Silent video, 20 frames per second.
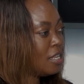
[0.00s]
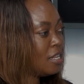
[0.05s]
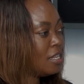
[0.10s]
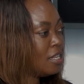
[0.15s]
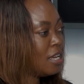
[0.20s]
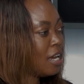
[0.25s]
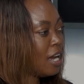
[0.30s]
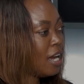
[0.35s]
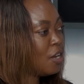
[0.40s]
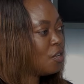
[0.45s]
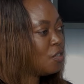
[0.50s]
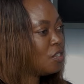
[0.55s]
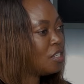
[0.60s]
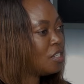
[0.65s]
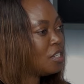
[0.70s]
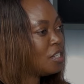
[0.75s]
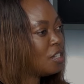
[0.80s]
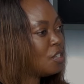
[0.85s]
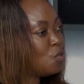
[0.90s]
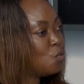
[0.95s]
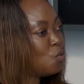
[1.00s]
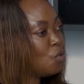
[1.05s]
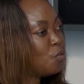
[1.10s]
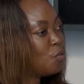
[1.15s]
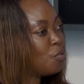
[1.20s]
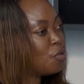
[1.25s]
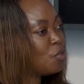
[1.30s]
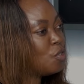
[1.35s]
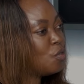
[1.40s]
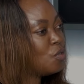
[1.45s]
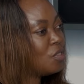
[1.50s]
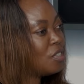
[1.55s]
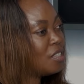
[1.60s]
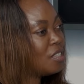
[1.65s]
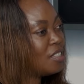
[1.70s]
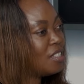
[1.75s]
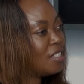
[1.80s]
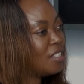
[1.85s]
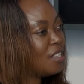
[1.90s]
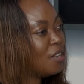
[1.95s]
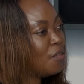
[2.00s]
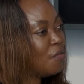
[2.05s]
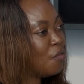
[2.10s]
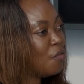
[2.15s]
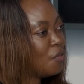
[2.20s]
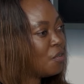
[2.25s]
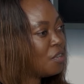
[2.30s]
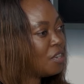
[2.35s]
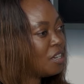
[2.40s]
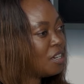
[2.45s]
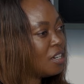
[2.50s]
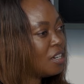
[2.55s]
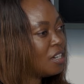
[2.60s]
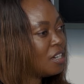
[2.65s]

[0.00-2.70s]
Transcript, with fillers: the iodine is what produces the T4.